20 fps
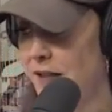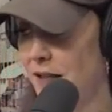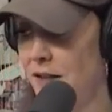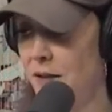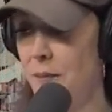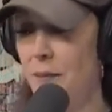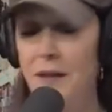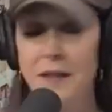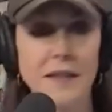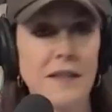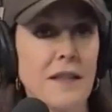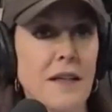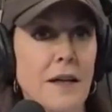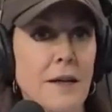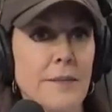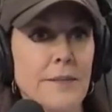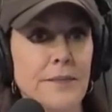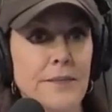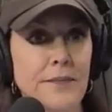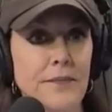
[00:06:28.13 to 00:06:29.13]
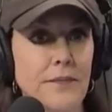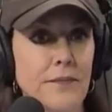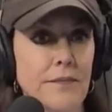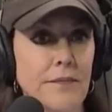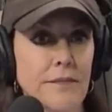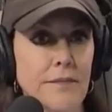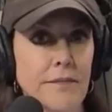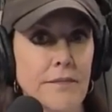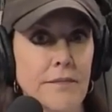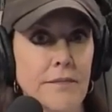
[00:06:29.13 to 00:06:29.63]
not the best uh,
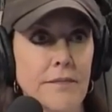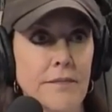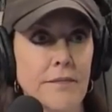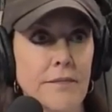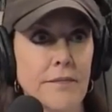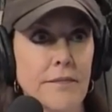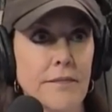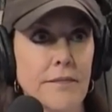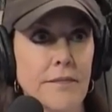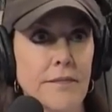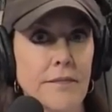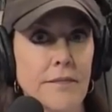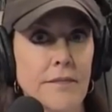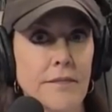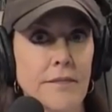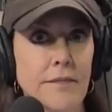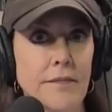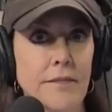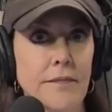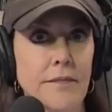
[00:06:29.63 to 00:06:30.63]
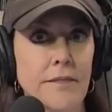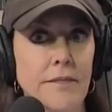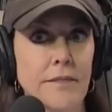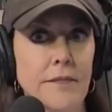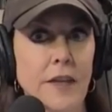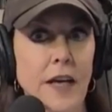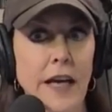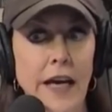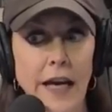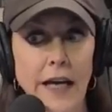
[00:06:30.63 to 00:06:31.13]
public
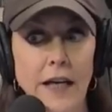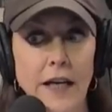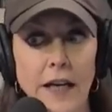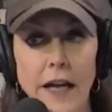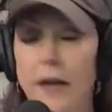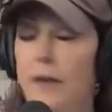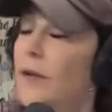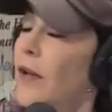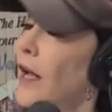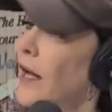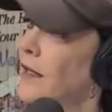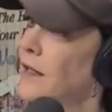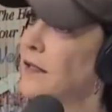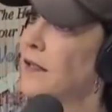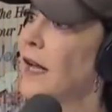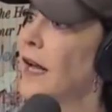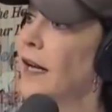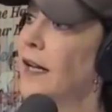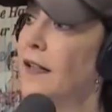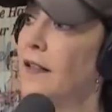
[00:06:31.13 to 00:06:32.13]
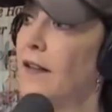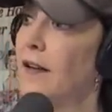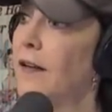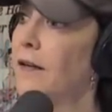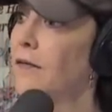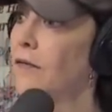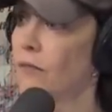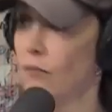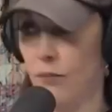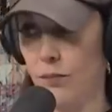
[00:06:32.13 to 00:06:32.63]
speaker candidate. Yes,
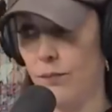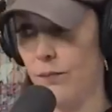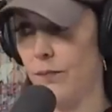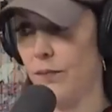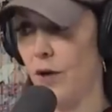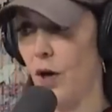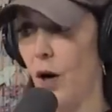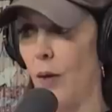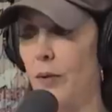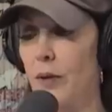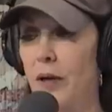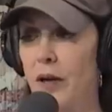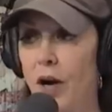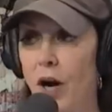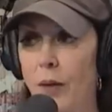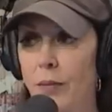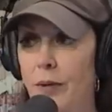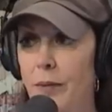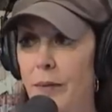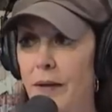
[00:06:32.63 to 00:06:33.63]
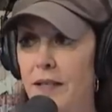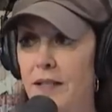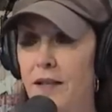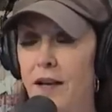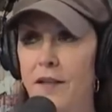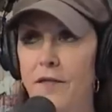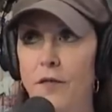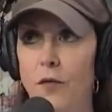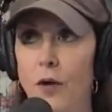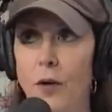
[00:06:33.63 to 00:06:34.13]
anything carbon carbon based
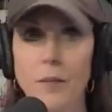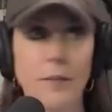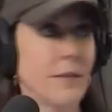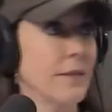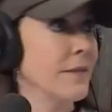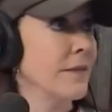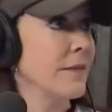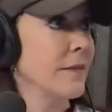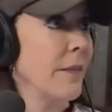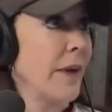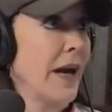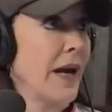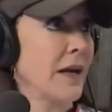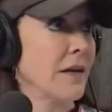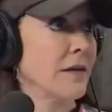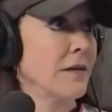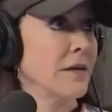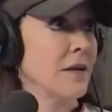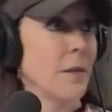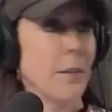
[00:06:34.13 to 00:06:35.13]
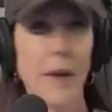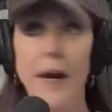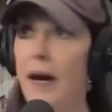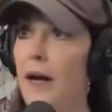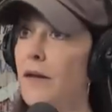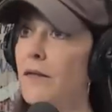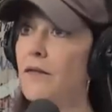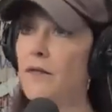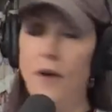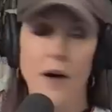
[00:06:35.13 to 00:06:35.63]
life form. Man, father,
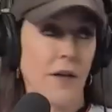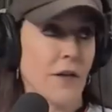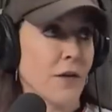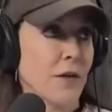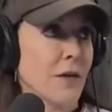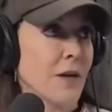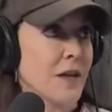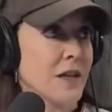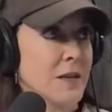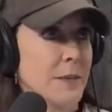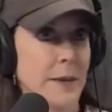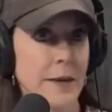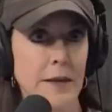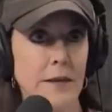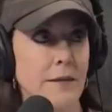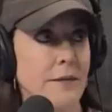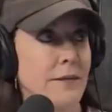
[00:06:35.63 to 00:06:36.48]
man, father, husband,